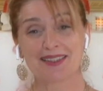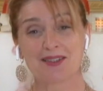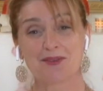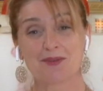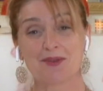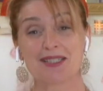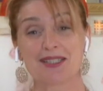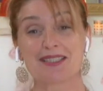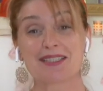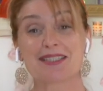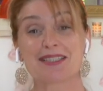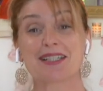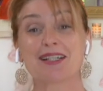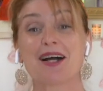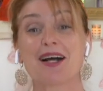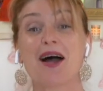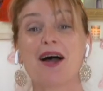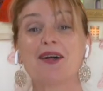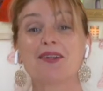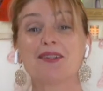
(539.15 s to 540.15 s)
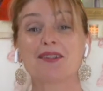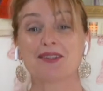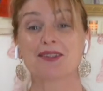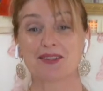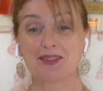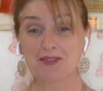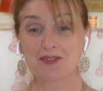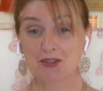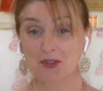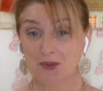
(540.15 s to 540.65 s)
What's the color
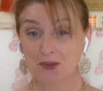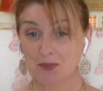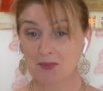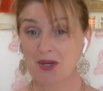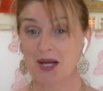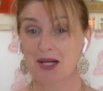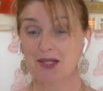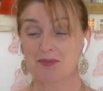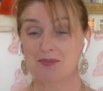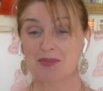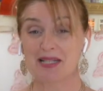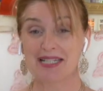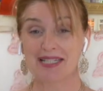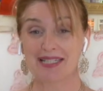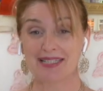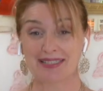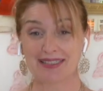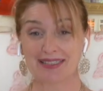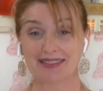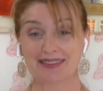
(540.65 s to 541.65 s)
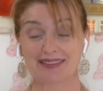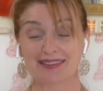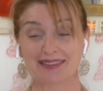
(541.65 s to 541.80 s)
of your well-being?